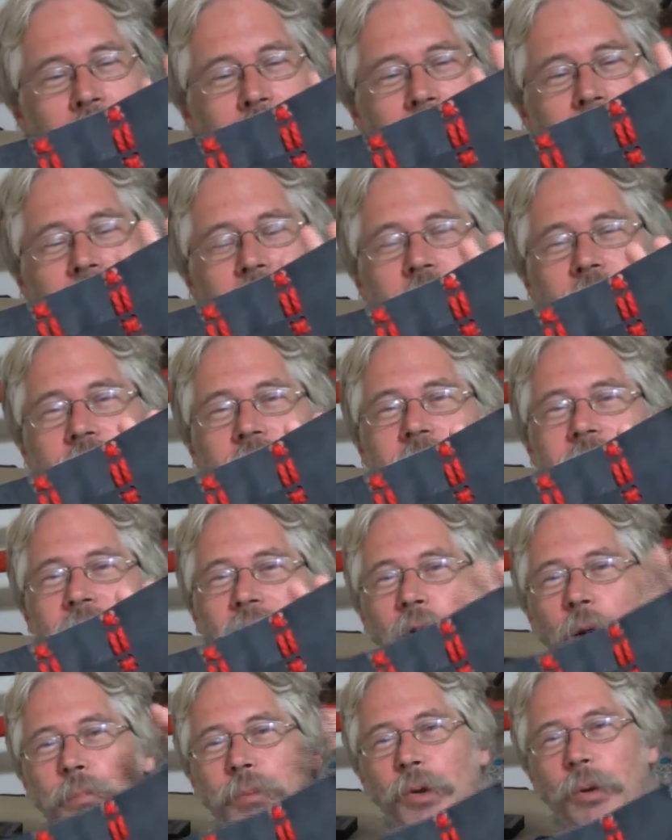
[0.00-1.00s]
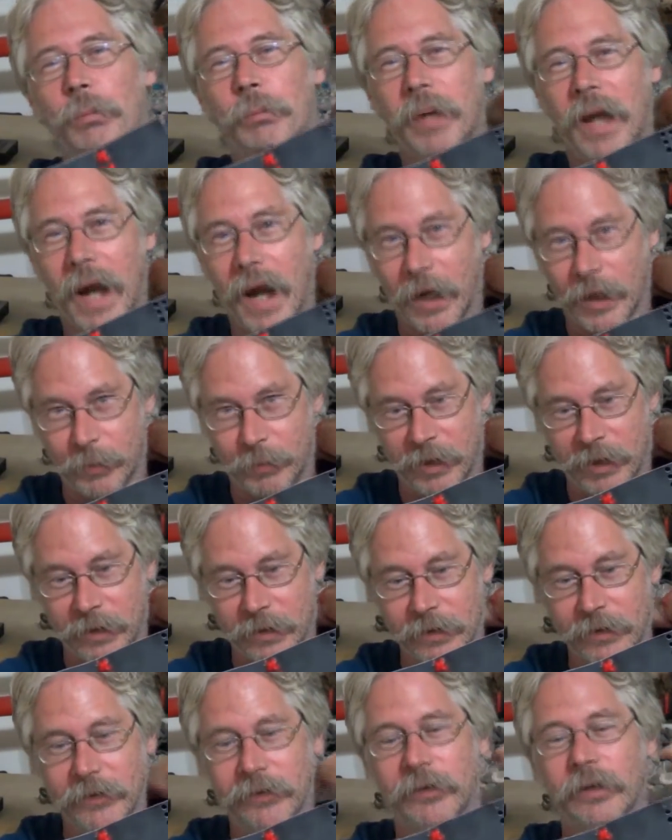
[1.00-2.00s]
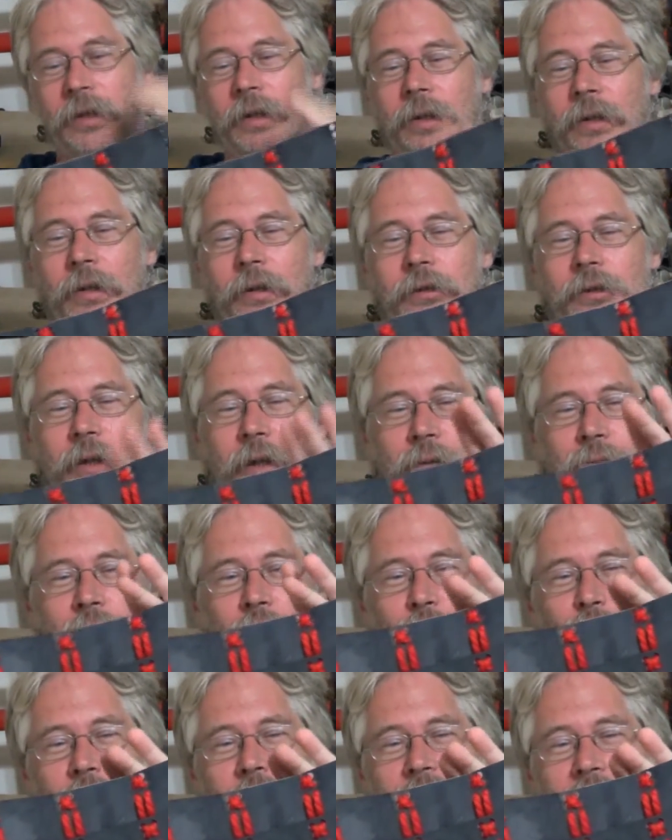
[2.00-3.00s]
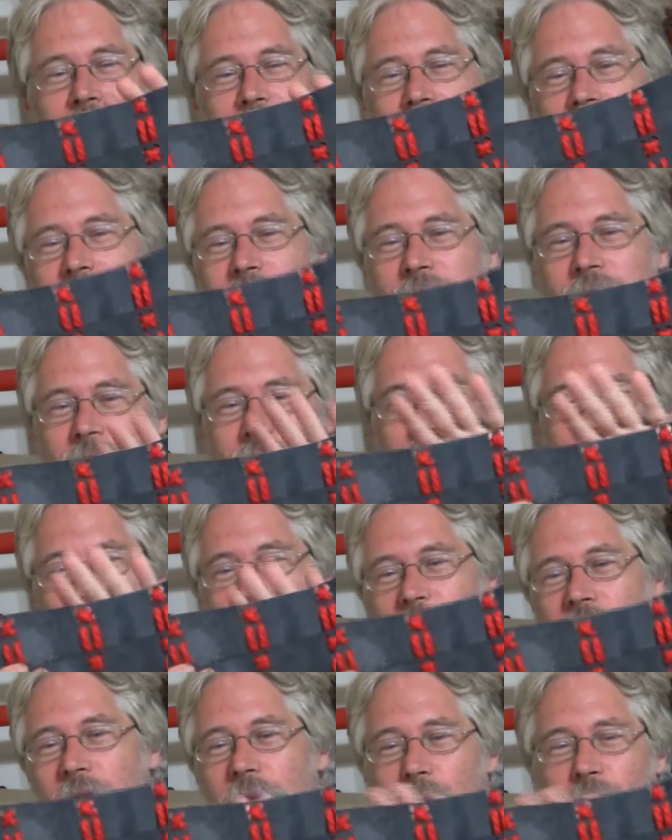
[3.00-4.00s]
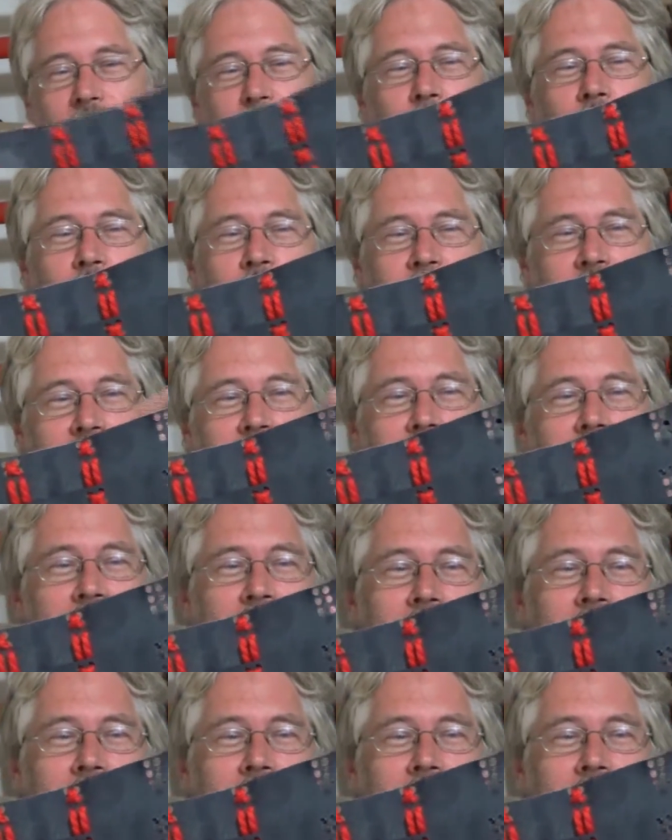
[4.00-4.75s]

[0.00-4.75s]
This is the upper back piece, so I've already laced 3 rows of it.